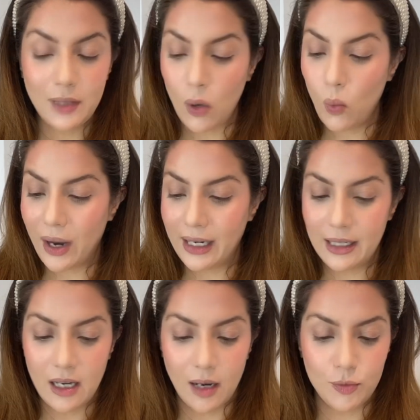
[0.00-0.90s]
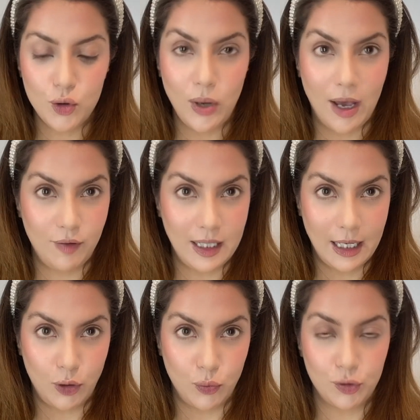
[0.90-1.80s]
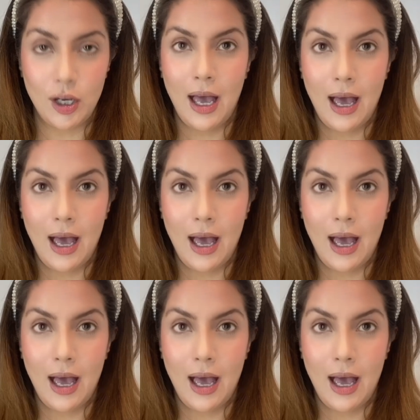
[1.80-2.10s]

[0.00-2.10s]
when it comes to everyday use.